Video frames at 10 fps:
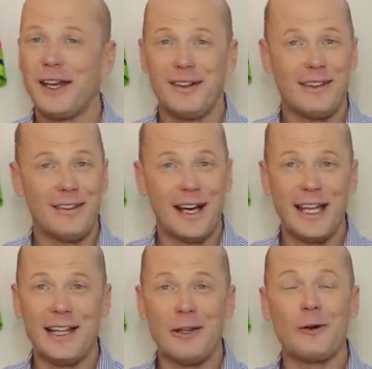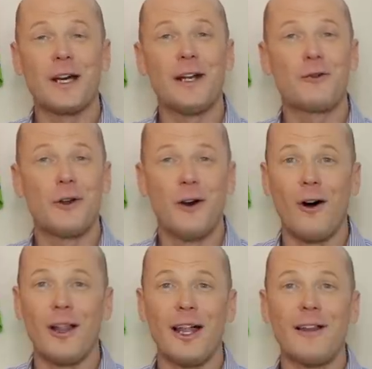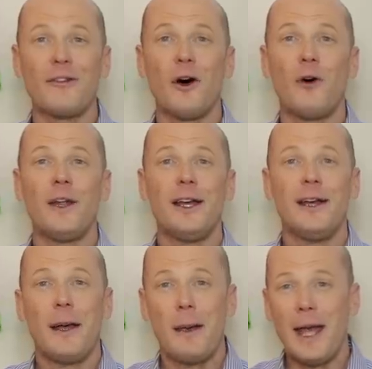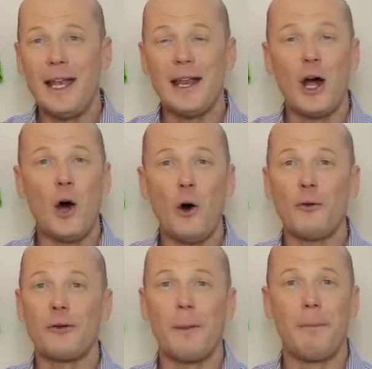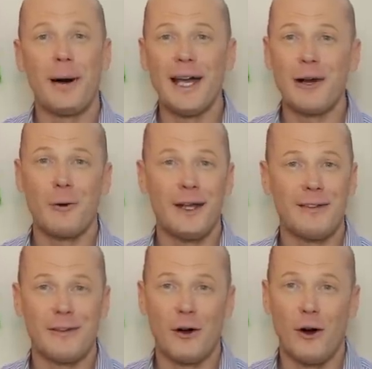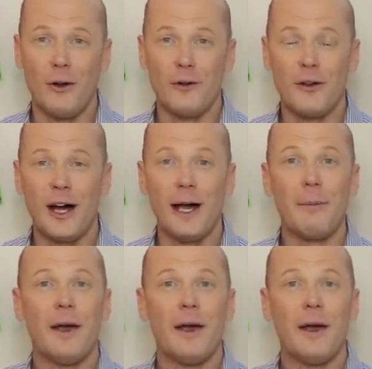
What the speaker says: It's a tiny little country all on its own, and it hosts bike races all the time.